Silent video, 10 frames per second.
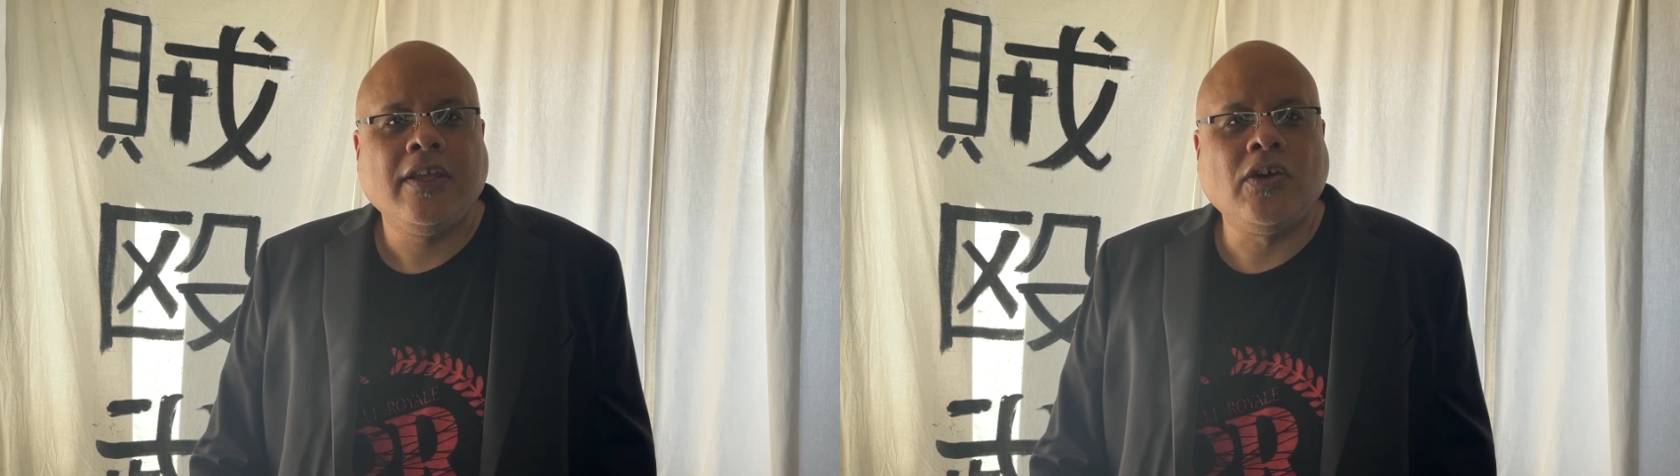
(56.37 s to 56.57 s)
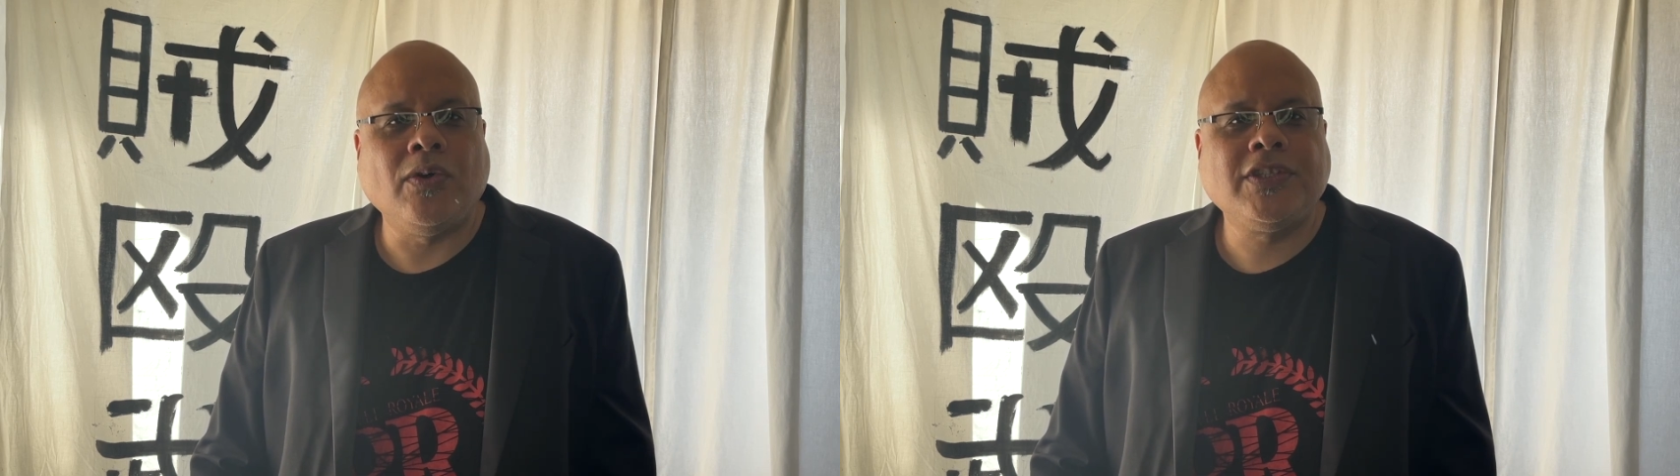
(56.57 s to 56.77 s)

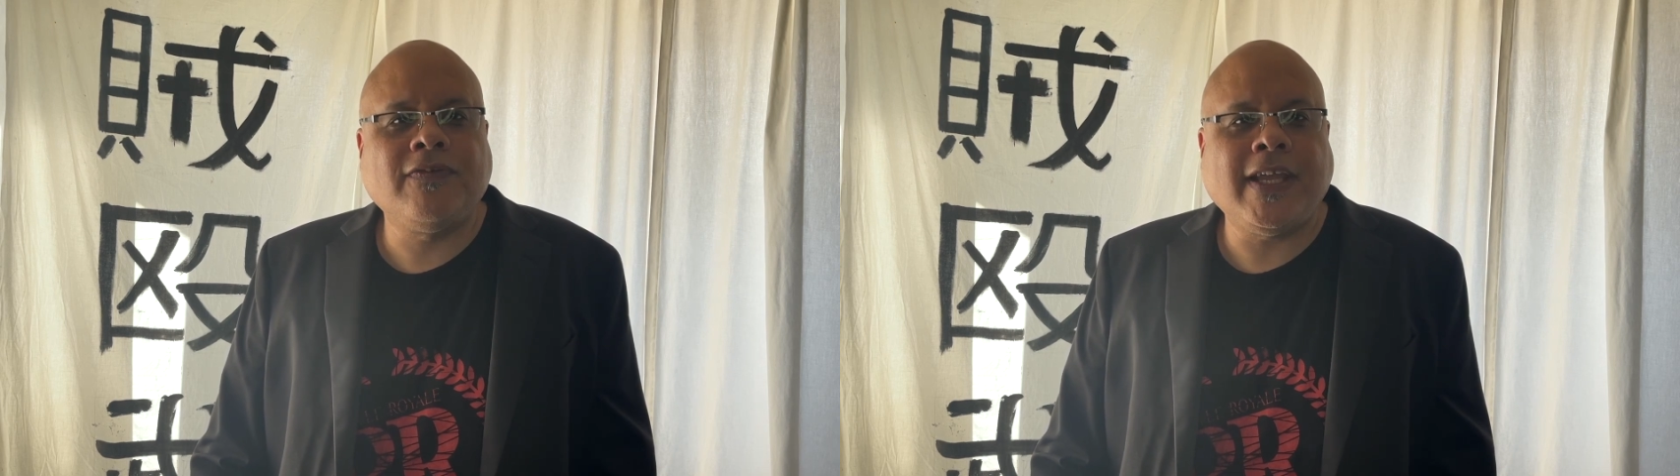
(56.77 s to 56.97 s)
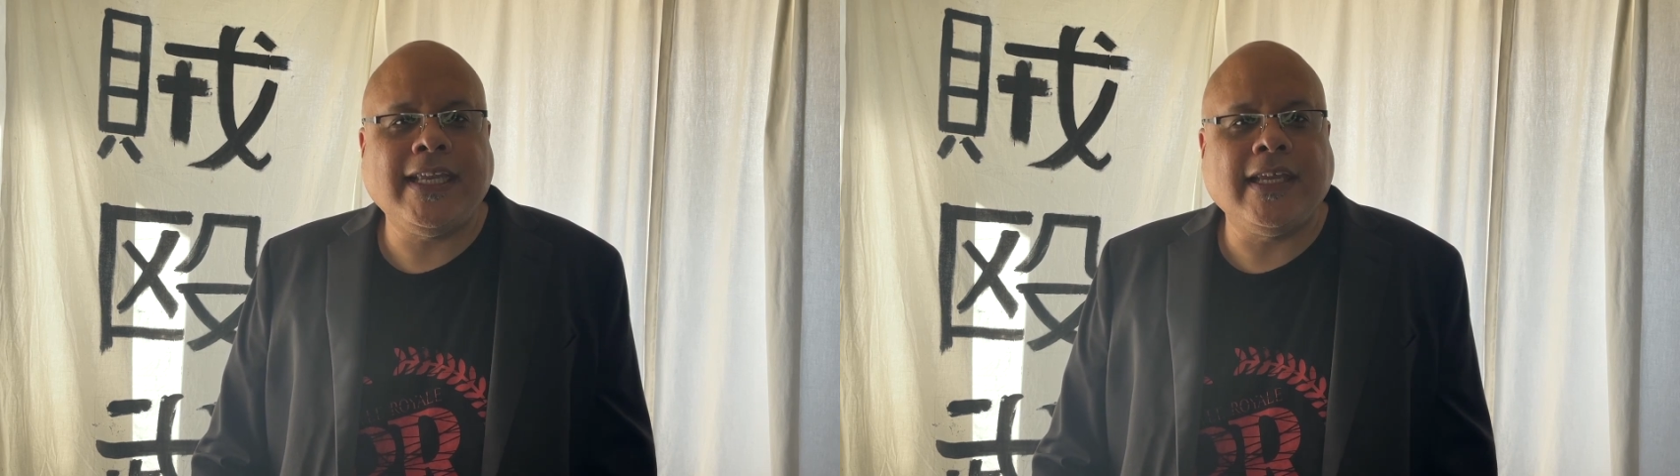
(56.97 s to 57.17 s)

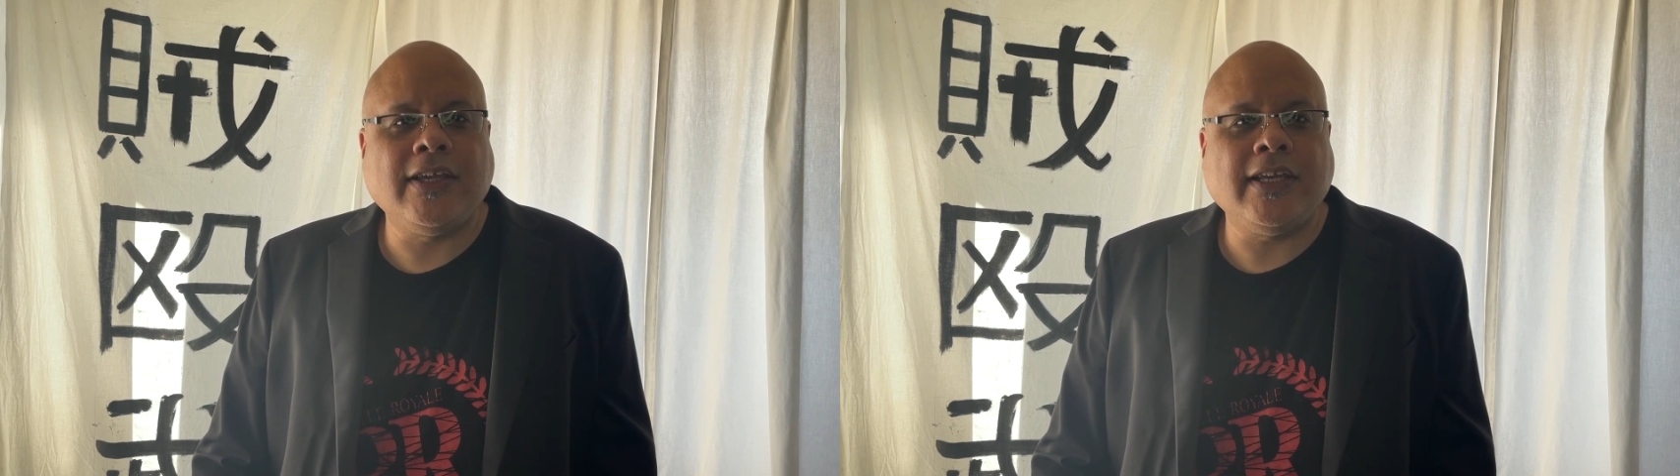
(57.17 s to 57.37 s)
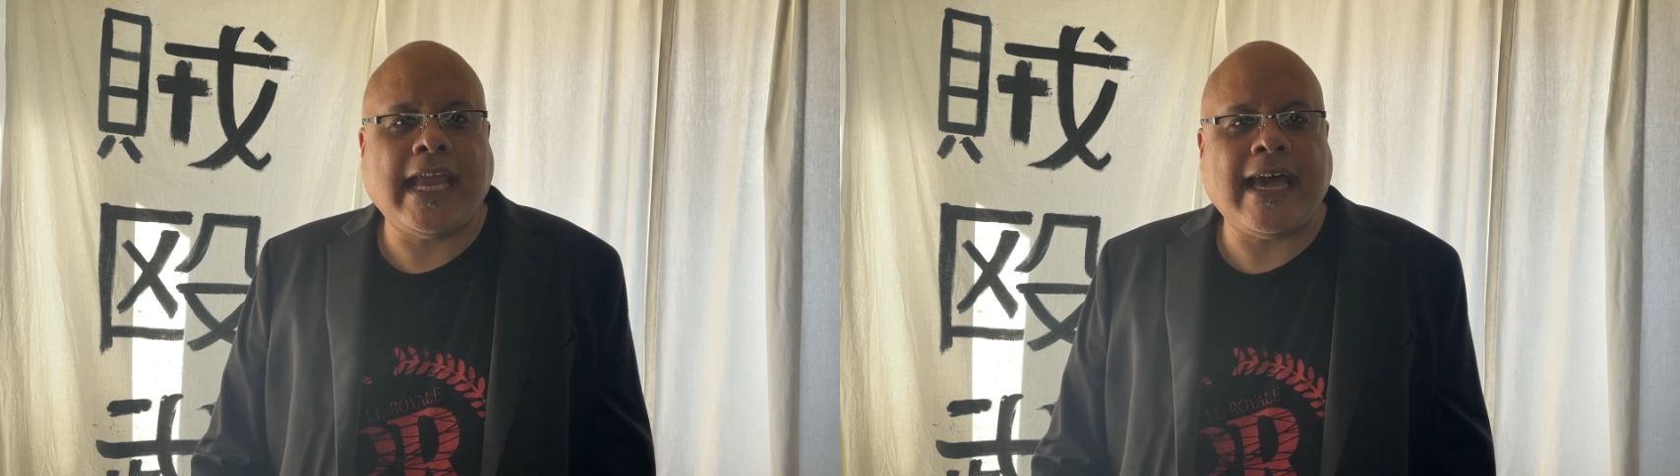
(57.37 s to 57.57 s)
Cultivating
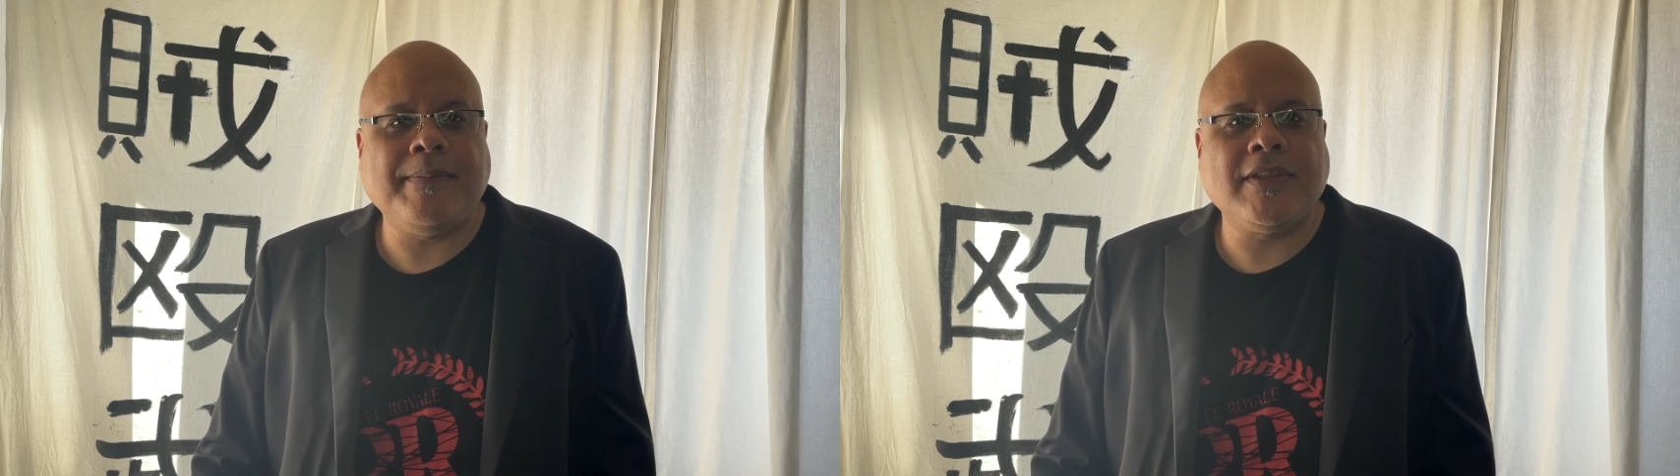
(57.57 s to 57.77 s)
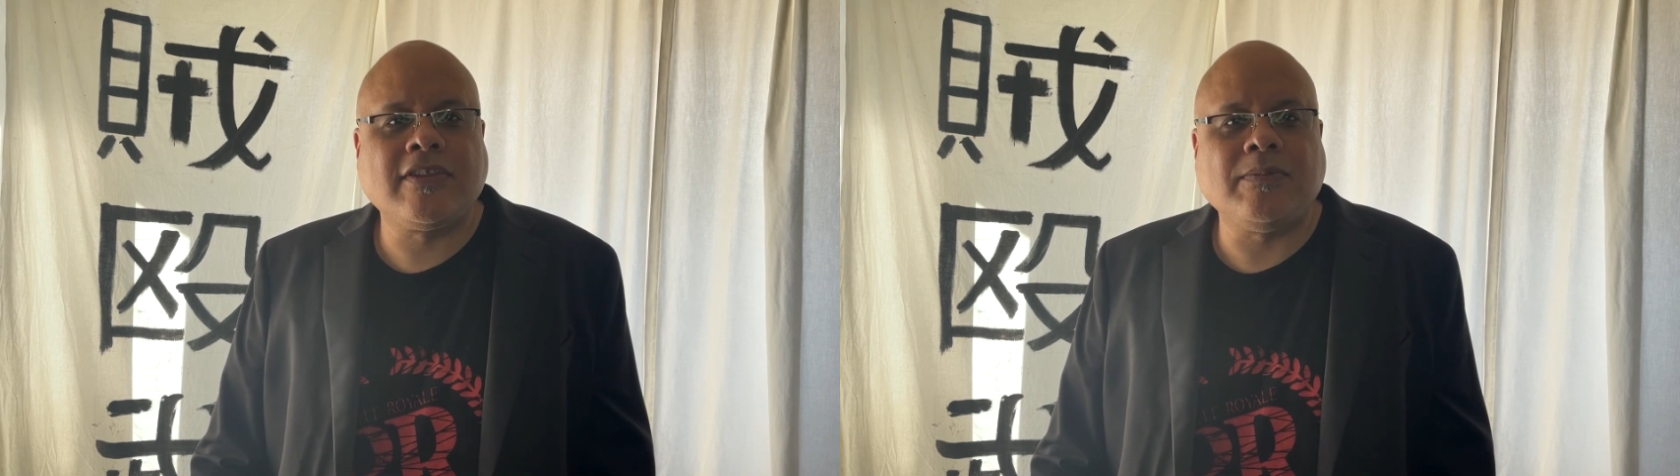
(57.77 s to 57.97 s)
good habits